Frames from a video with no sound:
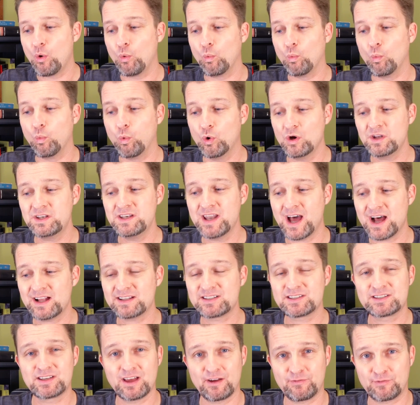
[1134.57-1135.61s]
would not
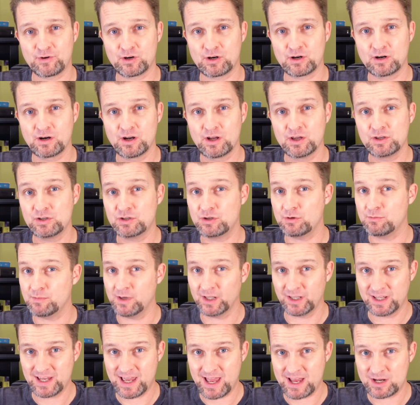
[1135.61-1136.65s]
suffer
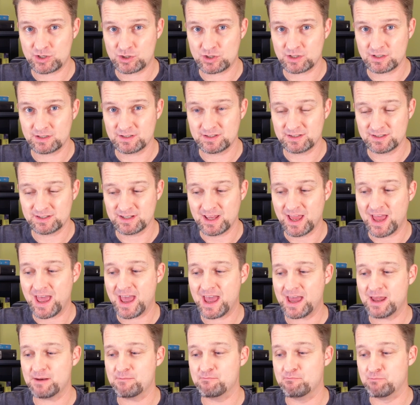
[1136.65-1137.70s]
humiliations
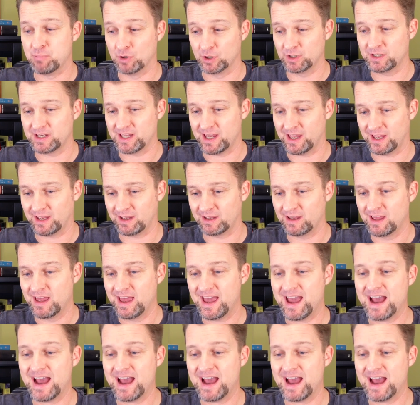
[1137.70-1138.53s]
and bullying